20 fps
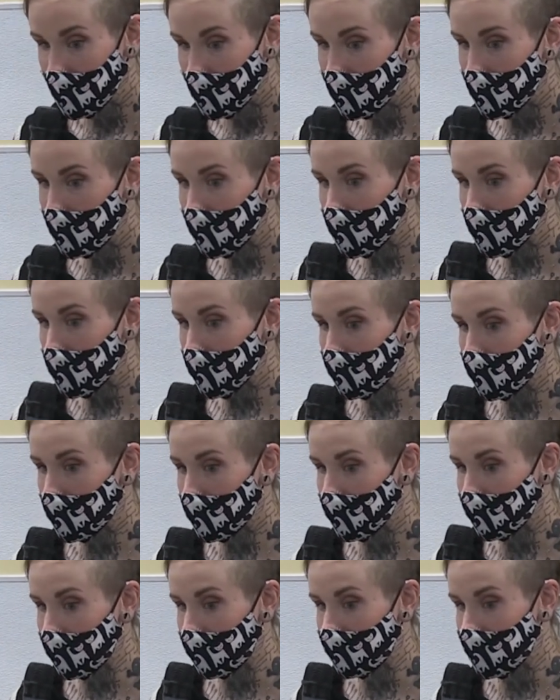Do you
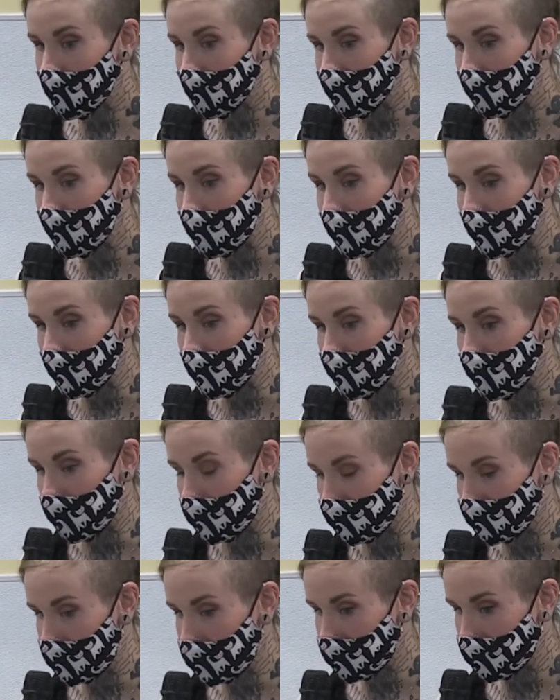support lifting the ban
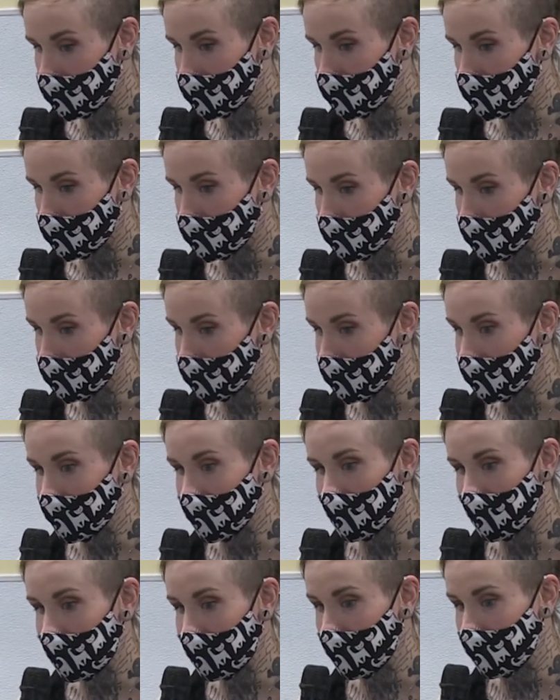on rent control
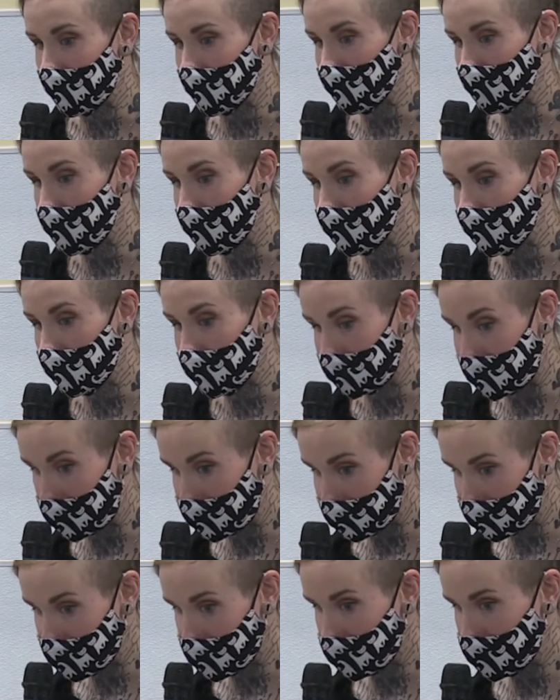and
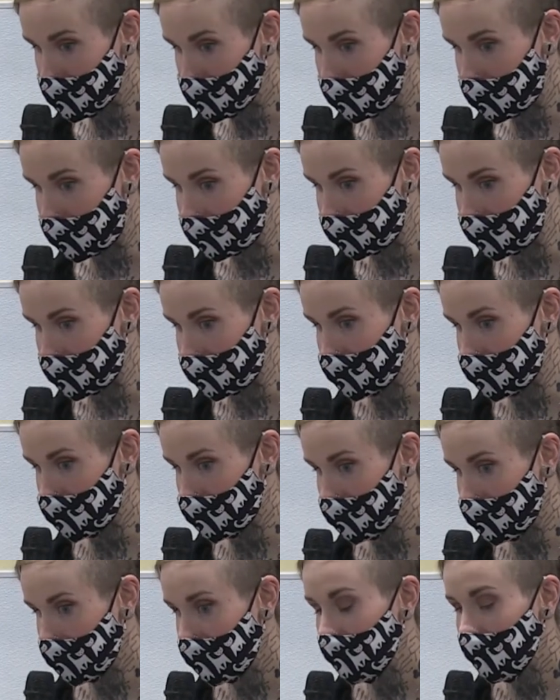allowing
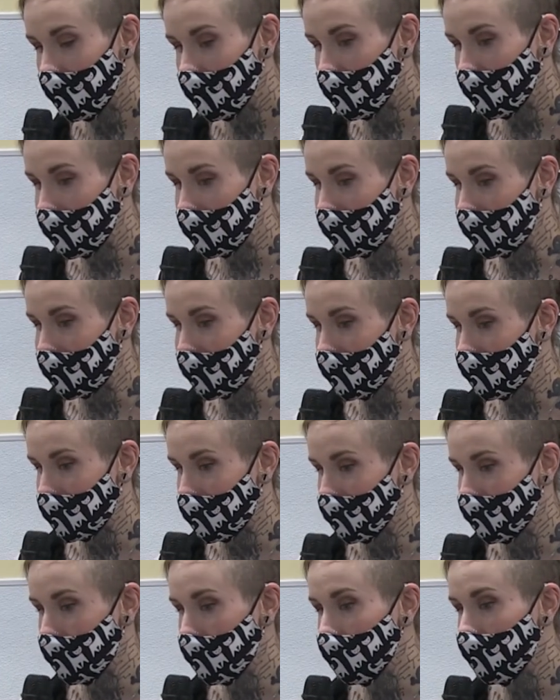municipalities to enact
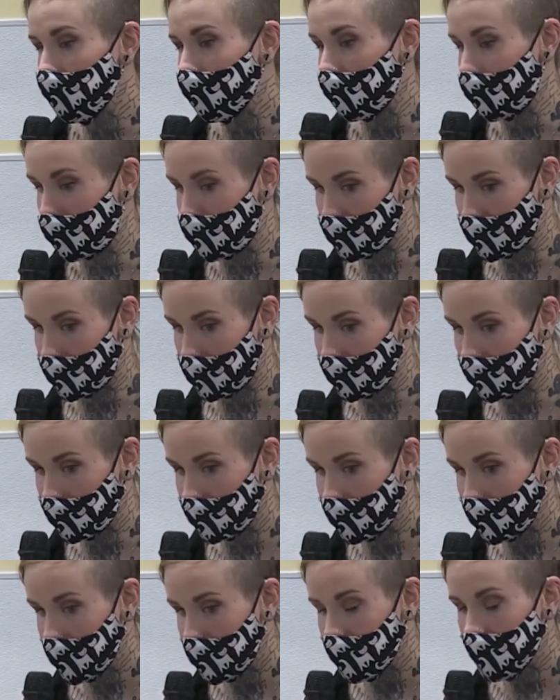a local option,
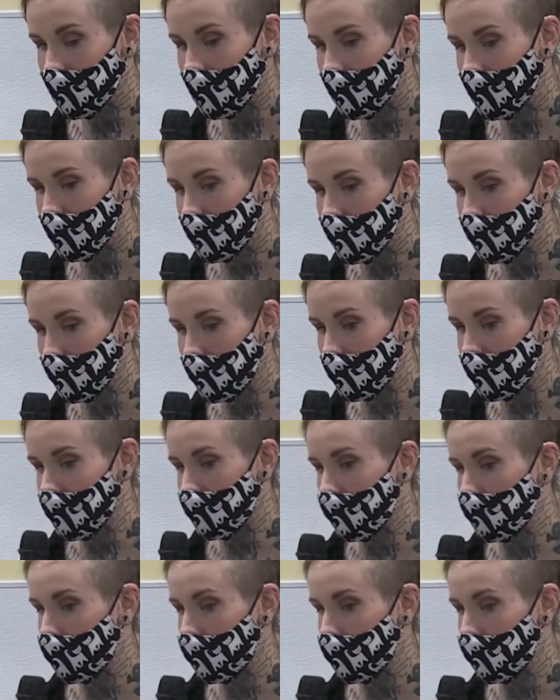such as what is